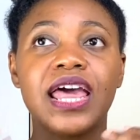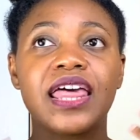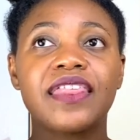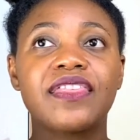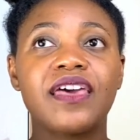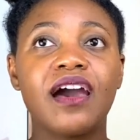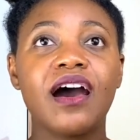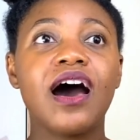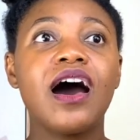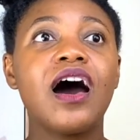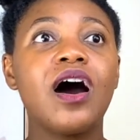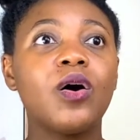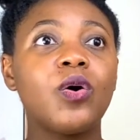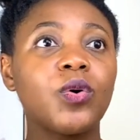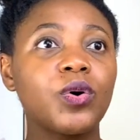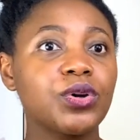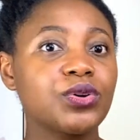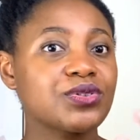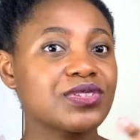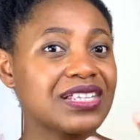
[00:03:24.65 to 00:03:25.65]
There are
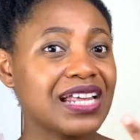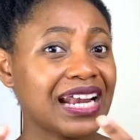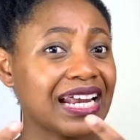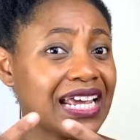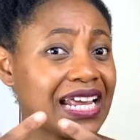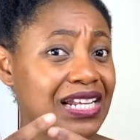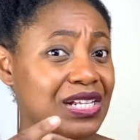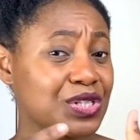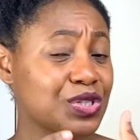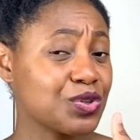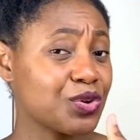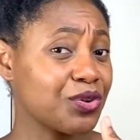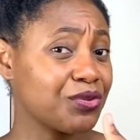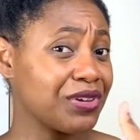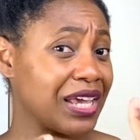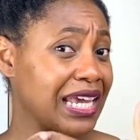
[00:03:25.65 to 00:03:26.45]
oils that can sort of